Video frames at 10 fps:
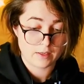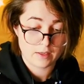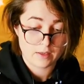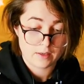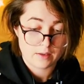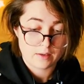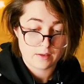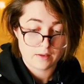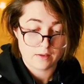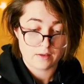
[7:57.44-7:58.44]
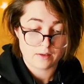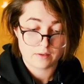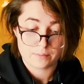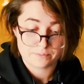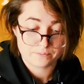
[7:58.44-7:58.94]

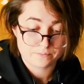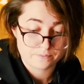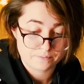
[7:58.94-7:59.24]
Nobody speaks.